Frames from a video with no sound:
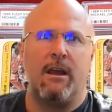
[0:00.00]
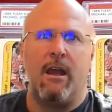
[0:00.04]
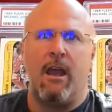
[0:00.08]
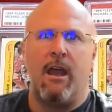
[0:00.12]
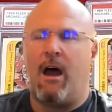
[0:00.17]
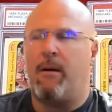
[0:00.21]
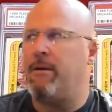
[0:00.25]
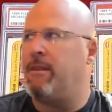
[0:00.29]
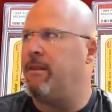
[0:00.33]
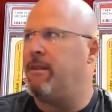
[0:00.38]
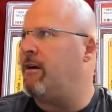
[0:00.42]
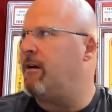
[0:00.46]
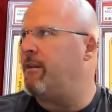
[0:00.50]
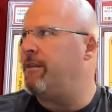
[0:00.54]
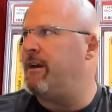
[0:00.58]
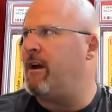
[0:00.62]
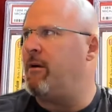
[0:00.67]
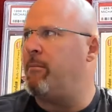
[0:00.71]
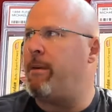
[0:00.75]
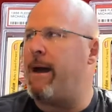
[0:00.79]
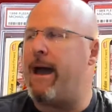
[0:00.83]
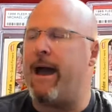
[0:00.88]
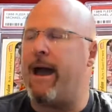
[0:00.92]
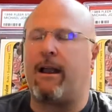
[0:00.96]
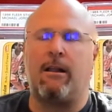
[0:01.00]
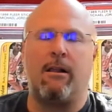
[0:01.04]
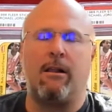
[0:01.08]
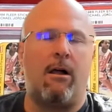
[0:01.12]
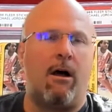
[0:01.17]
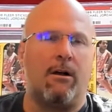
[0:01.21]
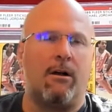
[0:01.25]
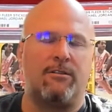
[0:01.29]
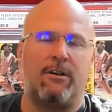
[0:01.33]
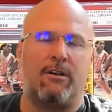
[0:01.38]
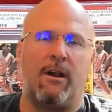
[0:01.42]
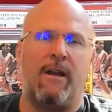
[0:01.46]
I mean, their
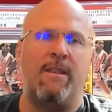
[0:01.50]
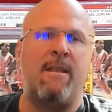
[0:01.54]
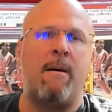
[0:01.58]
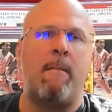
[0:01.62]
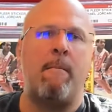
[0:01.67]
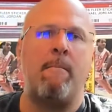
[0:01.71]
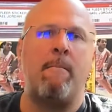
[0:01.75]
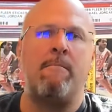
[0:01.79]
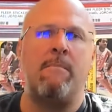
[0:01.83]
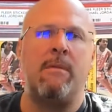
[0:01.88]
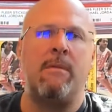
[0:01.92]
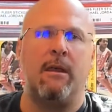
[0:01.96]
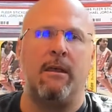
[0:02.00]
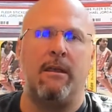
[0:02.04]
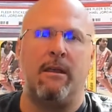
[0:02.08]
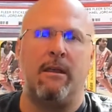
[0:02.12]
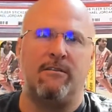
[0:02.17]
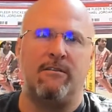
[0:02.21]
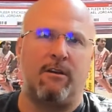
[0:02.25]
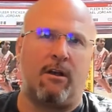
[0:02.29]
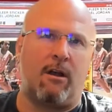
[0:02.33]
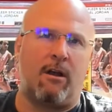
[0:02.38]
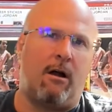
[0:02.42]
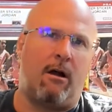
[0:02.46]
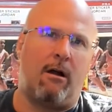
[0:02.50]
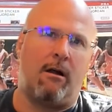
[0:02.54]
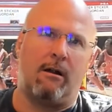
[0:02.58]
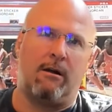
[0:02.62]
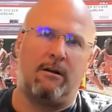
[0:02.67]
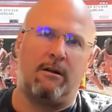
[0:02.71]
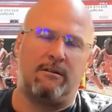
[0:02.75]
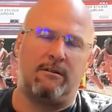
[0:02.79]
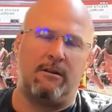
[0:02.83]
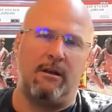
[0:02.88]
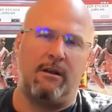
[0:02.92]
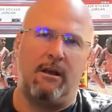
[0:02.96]
backlogs are in the millions of
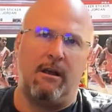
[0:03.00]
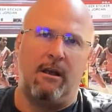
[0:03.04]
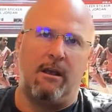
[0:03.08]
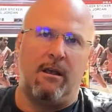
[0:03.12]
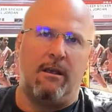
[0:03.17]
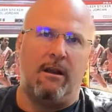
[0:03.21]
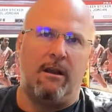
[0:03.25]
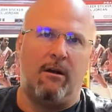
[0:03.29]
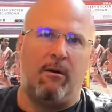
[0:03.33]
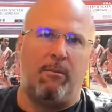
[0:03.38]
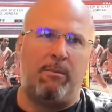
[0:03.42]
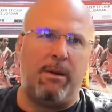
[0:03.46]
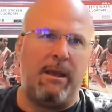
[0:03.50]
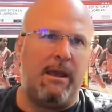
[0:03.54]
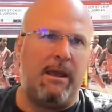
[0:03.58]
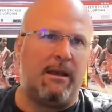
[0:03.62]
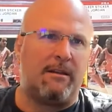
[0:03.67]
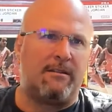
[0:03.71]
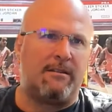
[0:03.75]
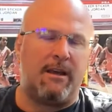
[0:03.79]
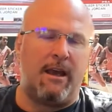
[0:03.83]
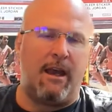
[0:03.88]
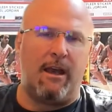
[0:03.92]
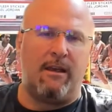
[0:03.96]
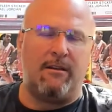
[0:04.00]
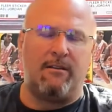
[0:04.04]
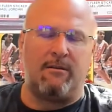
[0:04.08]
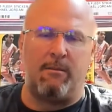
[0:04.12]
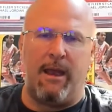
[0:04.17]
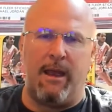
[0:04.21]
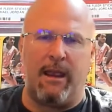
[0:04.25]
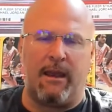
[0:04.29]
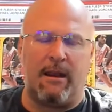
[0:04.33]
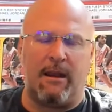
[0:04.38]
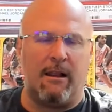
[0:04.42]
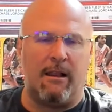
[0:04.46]
cards. PSA is
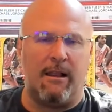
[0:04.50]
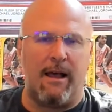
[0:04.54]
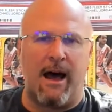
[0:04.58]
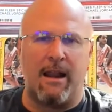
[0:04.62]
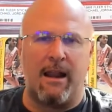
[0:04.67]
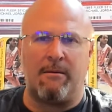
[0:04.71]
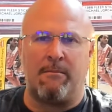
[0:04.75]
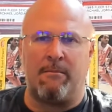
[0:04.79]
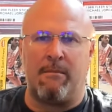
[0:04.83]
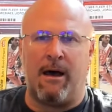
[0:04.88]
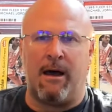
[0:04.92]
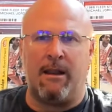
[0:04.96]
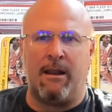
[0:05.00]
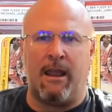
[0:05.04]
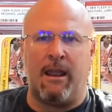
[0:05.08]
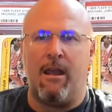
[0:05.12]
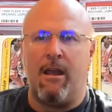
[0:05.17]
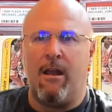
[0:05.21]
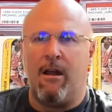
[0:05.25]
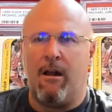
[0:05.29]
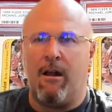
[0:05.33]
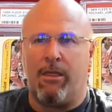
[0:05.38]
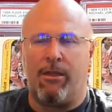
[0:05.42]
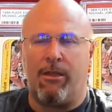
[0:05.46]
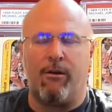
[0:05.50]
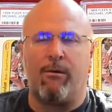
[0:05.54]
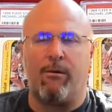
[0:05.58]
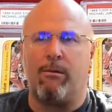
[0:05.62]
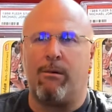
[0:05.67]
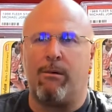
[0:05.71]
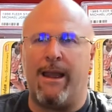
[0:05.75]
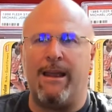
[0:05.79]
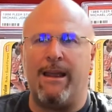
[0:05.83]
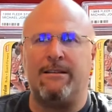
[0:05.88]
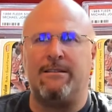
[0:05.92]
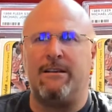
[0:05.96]
making a lot of money. They're
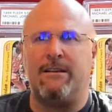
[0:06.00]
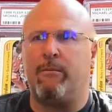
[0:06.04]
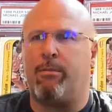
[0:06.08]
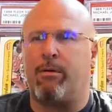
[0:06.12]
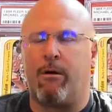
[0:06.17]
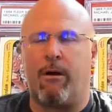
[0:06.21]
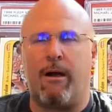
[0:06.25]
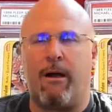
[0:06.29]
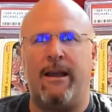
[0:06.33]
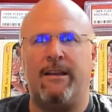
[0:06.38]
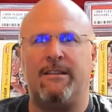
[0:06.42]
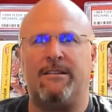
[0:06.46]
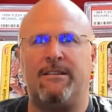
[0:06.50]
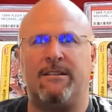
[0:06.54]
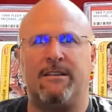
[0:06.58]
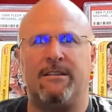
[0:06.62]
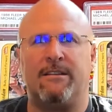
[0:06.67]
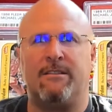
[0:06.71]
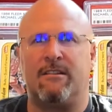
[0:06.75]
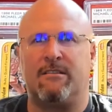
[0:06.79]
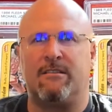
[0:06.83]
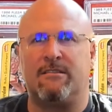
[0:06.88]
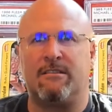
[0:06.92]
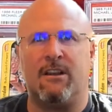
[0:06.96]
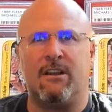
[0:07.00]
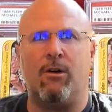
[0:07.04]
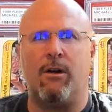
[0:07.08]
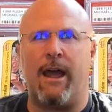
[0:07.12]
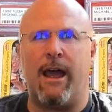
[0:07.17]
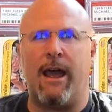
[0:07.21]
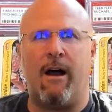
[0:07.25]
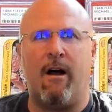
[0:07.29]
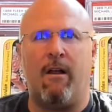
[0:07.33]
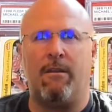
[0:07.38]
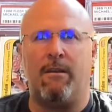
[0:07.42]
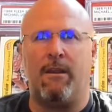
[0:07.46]
raising prices to slow
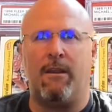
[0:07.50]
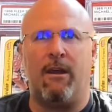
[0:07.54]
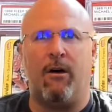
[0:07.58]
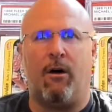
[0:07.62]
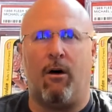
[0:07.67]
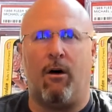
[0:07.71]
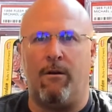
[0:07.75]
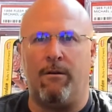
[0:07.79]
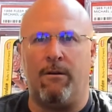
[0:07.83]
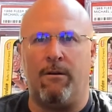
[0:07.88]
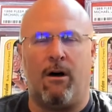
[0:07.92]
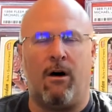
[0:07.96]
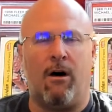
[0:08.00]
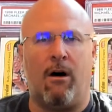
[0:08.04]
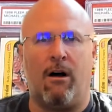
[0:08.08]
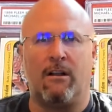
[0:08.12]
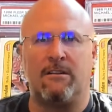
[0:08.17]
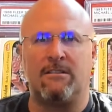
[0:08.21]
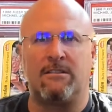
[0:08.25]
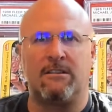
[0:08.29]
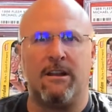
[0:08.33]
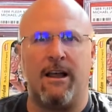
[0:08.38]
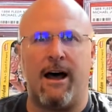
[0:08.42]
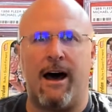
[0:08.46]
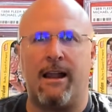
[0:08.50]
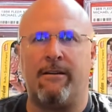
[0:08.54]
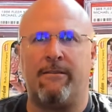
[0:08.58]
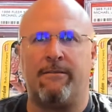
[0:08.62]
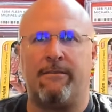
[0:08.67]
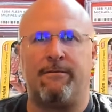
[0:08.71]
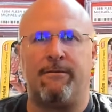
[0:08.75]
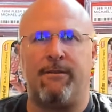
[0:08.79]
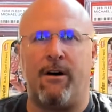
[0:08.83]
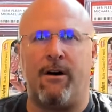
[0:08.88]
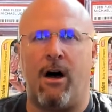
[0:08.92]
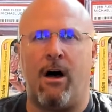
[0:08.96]
down the onslaught of
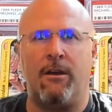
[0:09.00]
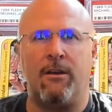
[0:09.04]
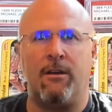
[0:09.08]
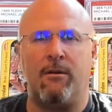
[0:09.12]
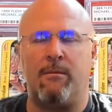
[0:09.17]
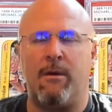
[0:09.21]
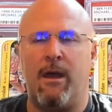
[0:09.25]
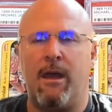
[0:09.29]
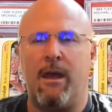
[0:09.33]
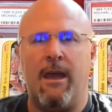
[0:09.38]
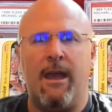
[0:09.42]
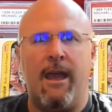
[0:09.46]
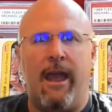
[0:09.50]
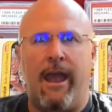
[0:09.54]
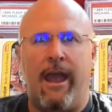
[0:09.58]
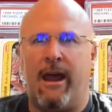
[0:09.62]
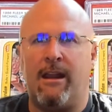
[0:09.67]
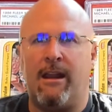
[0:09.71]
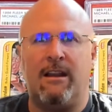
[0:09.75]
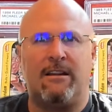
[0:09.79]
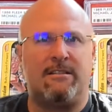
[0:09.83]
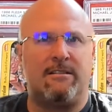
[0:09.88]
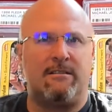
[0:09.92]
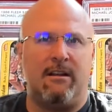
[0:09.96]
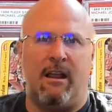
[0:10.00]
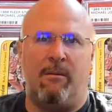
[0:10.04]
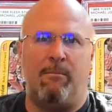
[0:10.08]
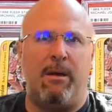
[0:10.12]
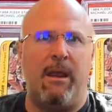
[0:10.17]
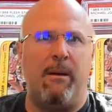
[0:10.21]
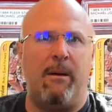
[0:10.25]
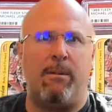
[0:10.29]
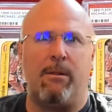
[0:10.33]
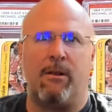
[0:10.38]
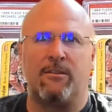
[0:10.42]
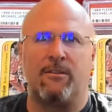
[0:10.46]
volume, and
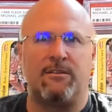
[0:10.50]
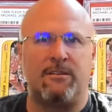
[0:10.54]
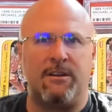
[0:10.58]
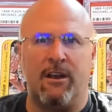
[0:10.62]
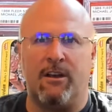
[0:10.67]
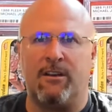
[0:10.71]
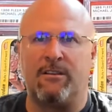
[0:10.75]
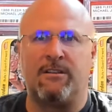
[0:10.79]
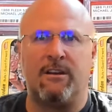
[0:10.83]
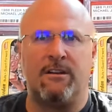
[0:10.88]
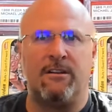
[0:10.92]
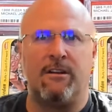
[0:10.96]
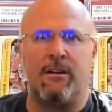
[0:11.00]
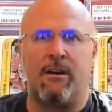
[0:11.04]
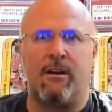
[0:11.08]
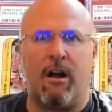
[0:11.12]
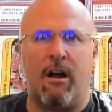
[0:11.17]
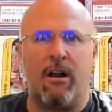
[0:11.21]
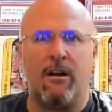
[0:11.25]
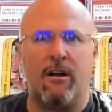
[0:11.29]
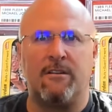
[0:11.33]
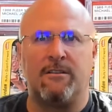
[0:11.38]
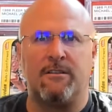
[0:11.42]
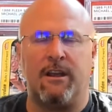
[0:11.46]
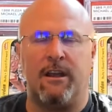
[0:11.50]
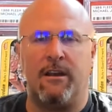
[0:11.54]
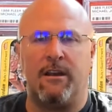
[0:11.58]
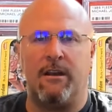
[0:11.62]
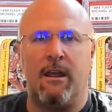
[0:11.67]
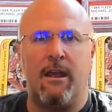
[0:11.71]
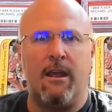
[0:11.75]
people are still sending cards in.